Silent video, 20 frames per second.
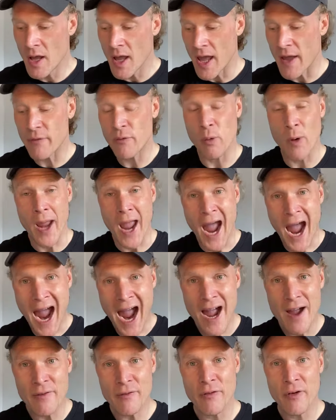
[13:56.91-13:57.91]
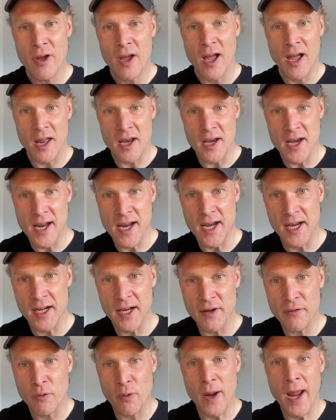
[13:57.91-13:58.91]
if we have a need,
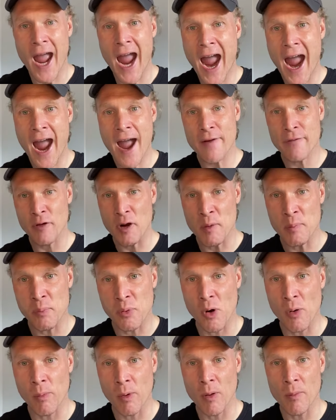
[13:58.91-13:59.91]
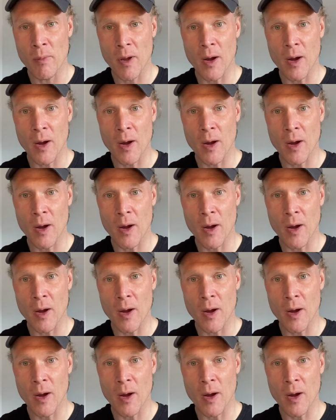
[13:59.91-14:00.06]
if we have a problem